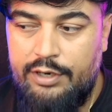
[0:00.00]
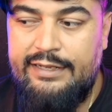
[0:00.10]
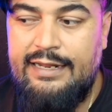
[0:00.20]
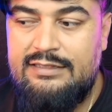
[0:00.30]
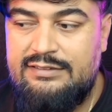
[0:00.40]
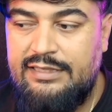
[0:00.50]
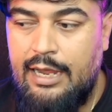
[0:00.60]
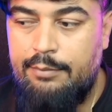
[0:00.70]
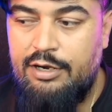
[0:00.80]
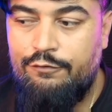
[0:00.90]
Let's say
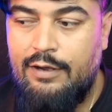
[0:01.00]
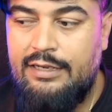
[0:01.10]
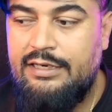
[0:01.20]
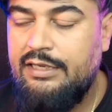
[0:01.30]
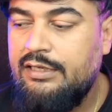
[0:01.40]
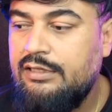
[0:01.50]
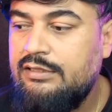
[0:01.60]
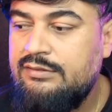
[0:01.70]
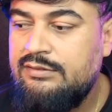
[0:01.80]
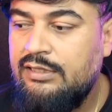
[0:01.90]
I am defining
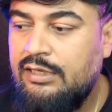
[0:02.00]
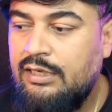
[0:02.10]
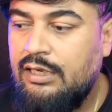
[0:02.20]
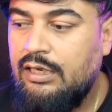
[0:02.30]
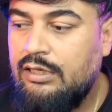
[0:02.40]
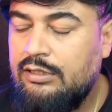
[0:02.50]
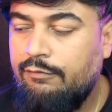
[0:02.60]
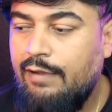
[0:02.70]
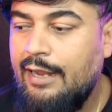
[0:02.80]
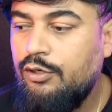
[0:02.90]
is the
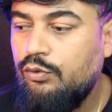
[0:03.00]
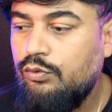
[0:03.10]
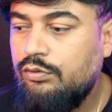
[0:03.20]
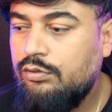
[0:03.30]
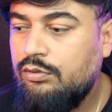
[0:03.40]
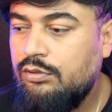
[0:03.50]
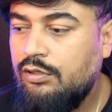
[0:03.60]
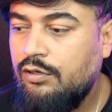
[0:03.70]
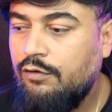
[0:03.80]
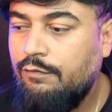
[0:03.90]
value
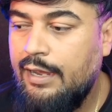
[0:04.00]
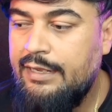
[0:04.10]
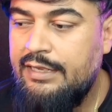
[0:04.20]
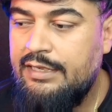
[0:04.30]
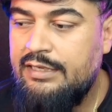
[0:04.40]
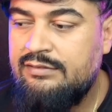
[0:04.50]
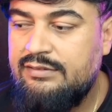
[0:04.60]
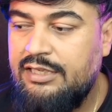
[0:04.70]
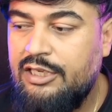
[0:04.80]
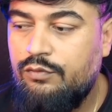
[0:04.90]
y is
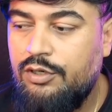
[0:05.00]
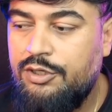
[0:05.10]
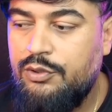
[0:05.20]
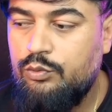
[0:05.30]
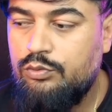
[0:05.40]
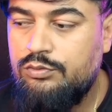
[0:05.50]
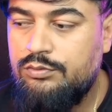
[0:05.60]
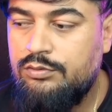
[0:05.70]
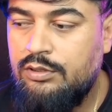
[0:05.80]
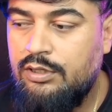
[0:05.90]
equal to
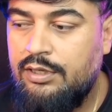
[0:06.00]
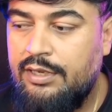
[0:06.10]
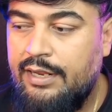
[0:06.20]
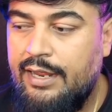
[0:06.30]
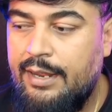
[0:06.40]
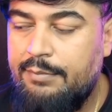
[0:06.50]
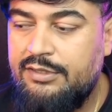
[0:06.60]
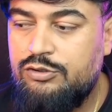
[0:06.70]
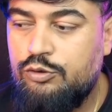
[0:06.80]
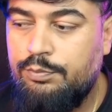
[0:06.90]

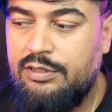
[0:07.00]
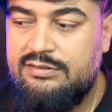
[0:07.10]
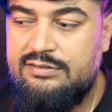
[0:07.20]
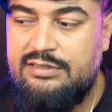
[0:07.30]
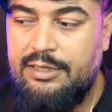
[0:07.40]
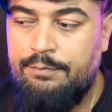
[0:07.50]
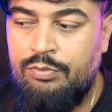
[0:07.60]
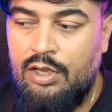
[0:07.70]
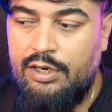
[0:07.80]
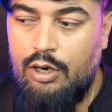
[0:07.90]
mx plus c.
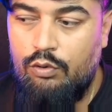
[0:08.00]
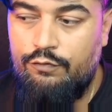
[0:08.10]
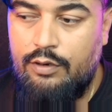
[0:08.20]
Now